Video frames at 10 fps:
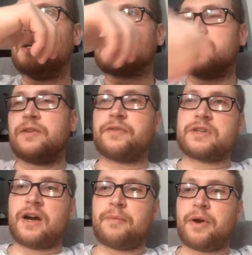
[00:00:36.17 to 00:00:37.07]
So look for
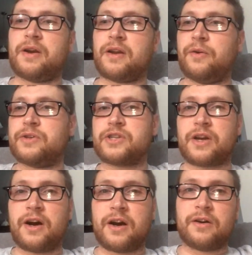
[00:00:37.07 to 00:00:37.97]
Tom Brady to go in
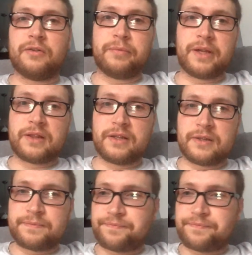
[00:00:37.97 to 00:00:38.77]
Chicago and beat them.